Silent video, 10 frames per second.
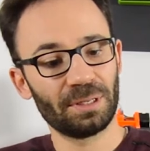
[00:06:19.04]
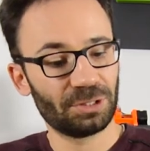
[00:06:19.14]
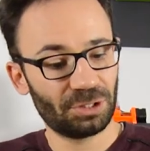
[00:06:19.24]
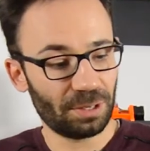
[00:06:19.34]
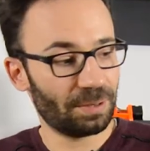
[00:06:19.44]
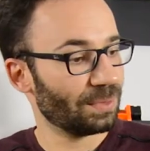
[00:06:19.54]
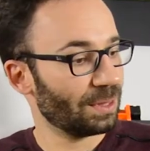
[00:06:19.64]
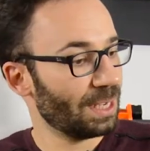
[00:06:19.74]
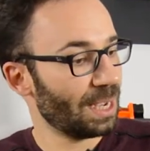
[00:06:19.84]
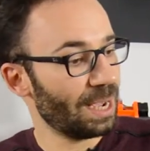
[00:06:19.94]
So
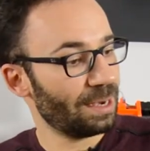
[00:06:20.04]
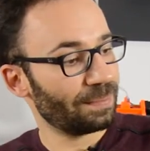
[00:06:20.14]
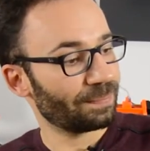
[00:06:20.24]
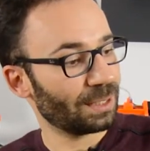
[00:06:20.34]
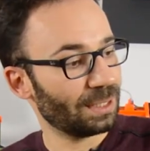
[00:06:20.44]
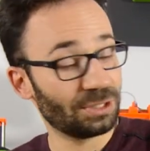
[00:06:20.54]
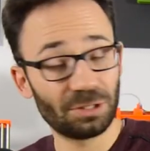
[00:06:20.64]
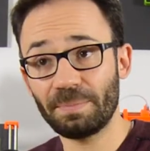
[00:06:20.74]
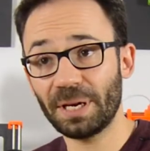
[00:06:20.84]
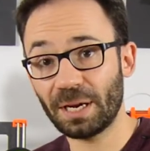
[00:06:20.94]
the head is
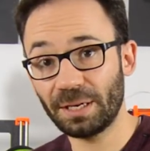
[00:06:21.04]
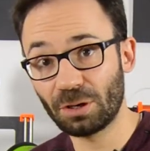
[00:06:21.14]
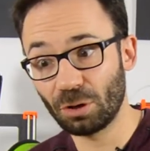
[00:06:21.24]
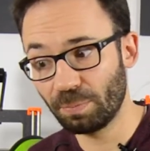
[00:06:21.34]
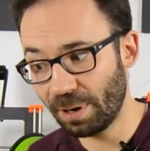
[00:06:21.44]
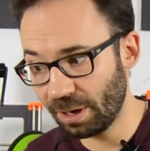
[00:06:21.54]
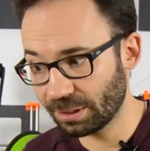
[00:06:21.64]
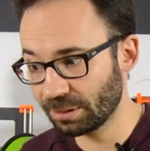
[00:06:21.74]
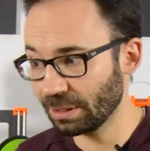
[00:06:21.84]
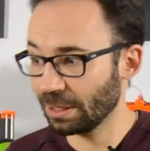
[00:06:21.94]
the mechanical
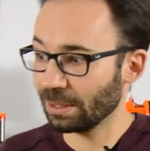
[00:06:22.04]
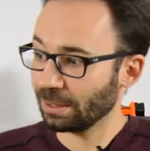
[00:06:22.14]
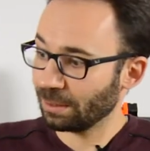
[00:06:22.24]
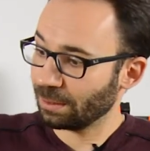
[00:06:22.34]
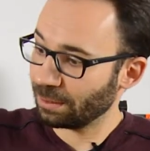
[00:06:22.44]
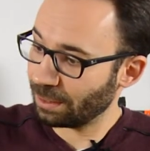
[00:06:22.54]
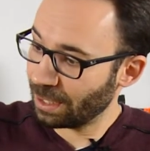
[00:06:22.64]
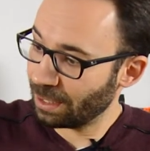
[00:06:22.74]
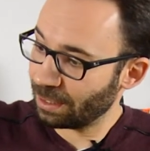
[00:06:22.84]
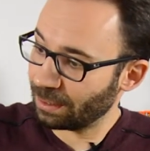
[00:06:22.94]
part.
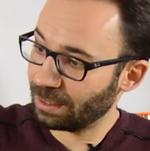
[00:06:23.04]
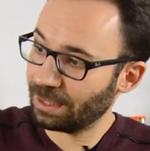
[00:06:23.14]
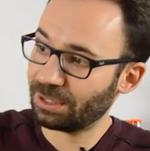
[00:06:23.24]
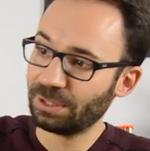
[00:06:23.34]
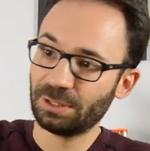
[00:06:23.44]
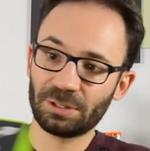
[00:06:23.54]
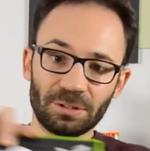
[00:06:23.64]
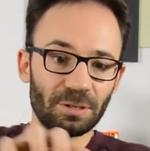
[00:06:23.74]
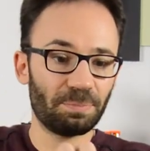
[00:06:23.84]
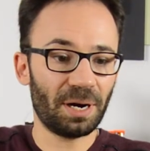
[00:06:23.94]
And this
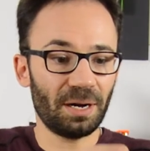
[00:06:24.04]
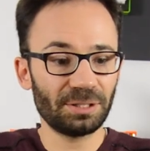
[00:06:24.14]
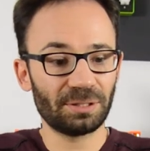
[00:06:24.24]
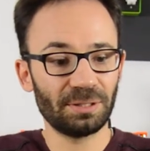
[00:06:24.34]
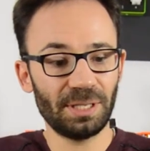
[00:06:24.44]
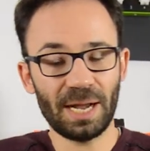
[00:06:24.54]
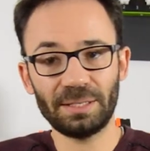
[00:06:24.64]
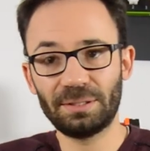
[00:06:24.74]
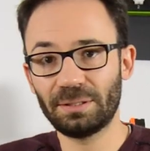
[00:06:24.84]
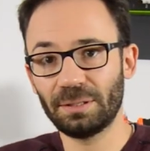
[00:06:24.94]
is the part
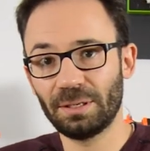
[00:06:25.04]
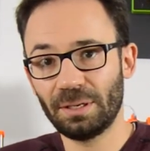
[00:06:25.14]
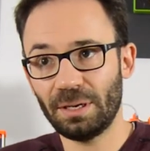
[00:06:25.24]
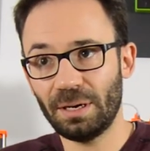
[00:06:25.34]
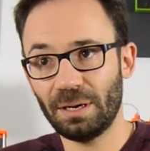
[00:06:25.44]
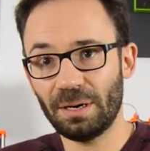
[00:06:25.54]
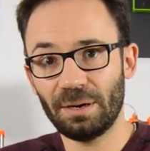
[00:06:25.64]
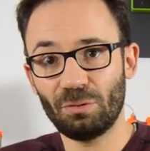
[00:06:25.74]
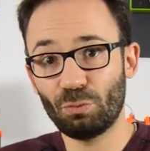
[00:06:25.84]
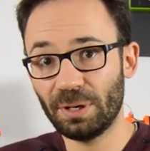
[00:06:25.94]
that
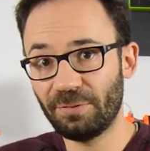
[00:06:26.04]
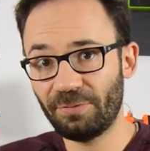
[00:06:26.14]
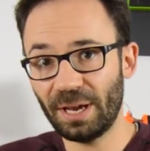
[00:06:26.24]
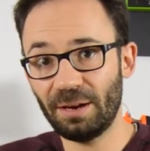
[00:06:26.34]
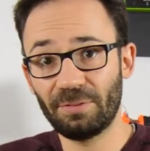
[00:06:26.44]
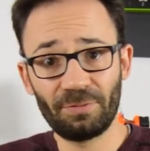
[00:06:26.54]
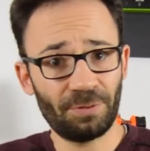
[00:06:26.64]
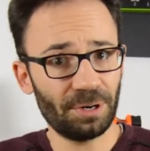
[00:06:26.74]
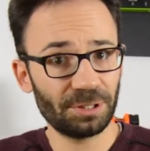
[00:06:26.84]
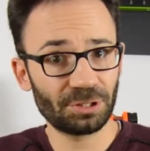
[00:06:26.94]
will fail
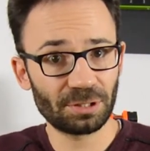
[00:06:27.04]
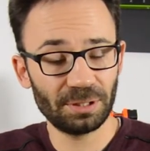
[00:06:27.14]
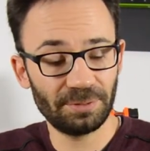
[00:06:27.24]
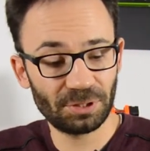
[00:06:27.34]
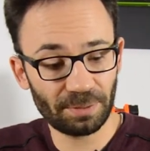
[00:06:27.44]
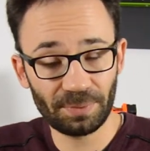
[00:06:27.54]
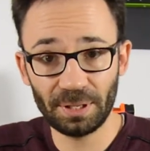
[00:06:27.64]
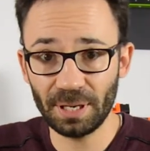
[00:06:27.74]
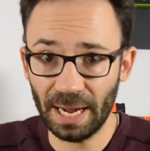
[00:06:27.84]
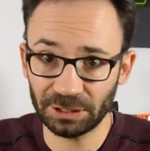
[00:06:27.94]
first if
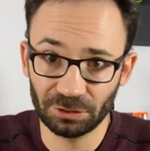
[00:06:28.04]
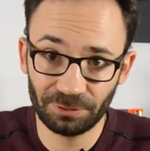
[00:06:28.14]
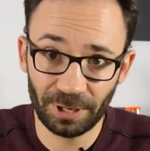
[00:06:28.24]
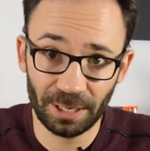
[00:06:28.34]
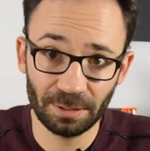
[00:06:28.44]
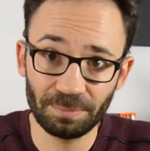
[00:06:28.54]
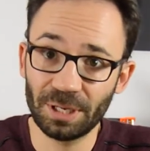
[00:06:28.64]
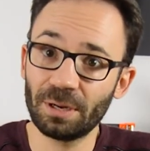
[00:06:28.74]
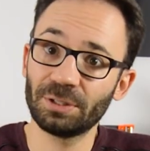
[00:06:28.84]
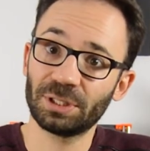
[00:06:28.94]
something has to fail,
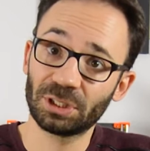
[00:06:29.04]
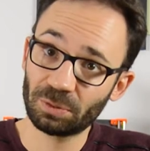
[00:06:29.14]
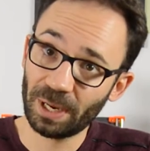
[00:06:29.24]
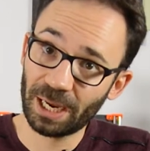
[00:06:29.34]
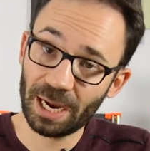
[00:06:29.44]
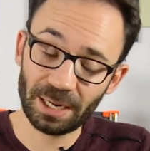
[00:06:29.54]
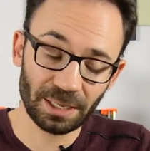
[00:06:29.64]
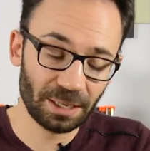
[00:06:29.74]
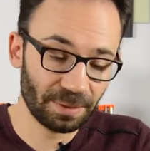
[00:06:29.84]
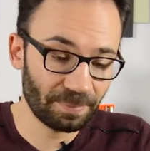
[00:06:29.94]
because it's mechanic.